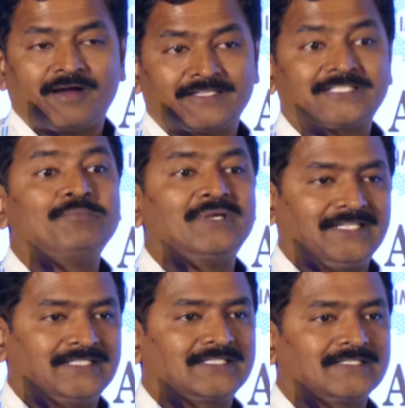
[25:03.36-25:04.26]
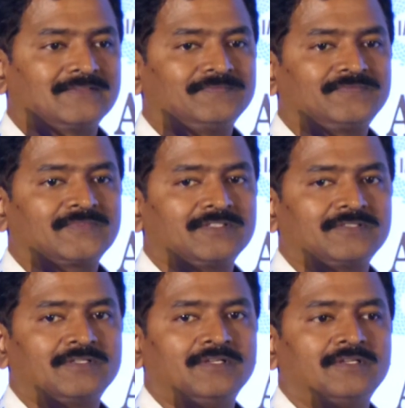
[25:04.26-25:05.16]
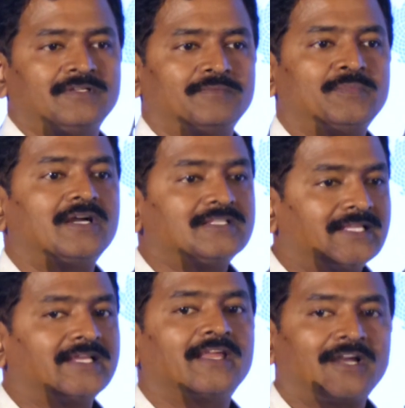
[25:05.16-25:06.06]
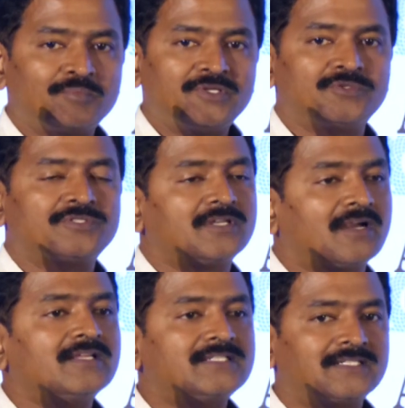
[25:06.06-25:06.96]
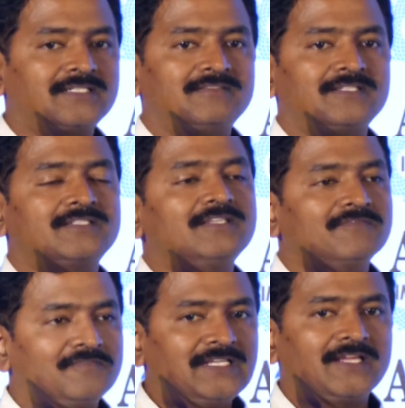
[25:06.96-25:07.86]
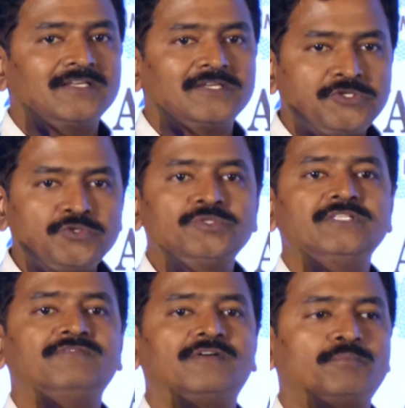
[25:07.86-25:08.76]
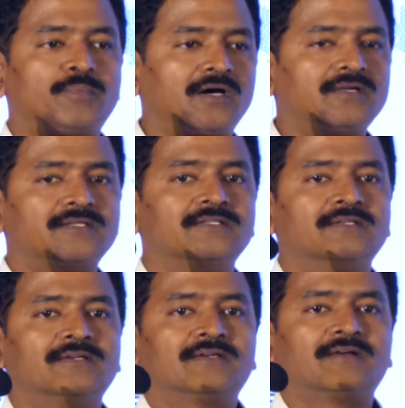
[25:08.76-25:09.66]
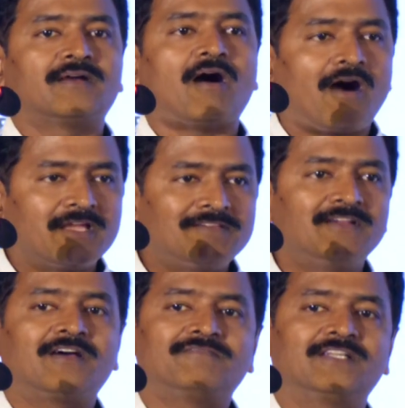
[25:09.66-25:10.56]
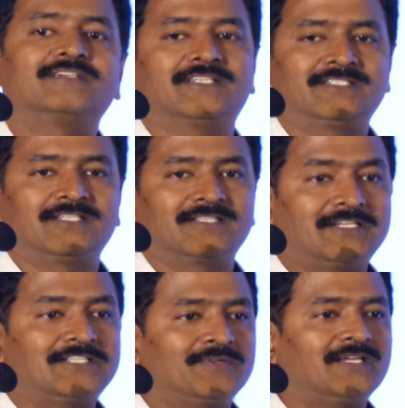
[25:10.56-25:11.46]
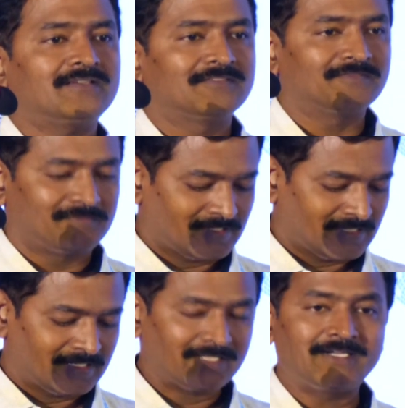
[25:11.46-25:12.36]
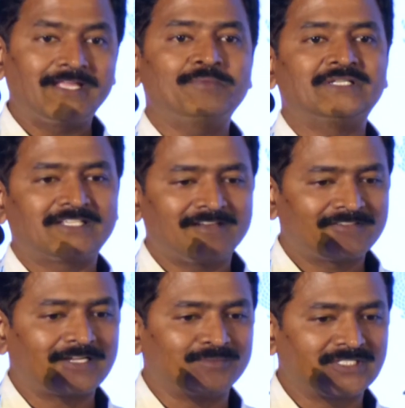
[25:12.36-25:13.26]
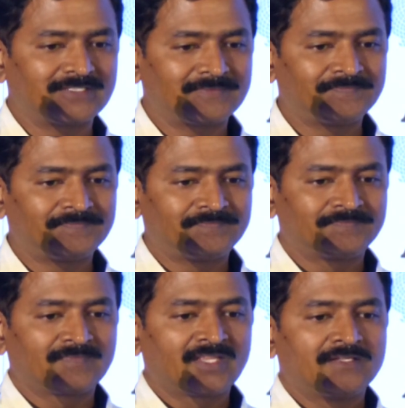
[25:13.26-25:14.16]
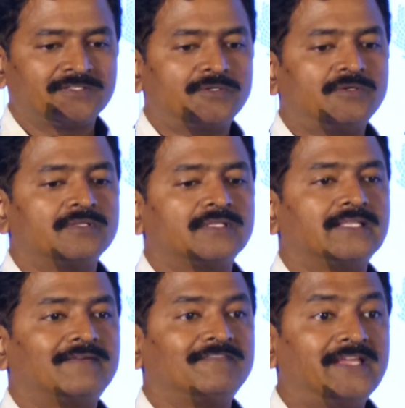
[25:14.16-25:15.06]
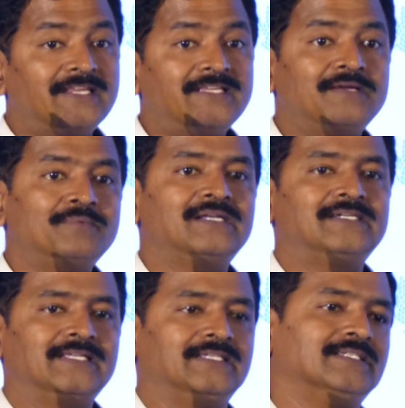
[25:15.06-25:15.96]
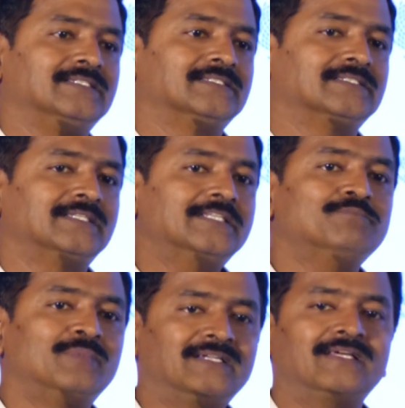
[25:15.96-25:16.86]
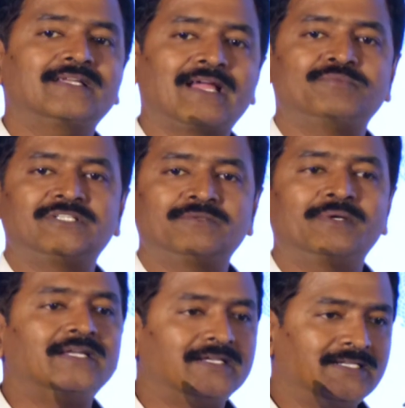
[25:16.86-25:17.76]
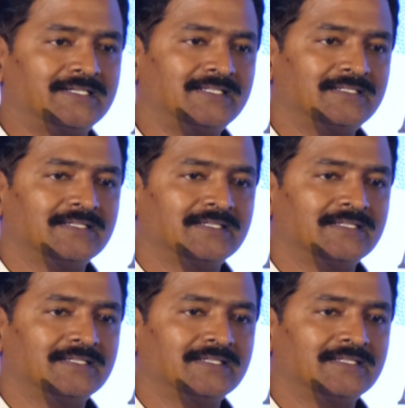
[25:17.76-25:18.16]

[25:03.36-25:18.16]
assemblies because they cannot be used. Non-destructive testing, we can use the part even after testing. That is where the name itself comes. So the variability is better captured by NDT.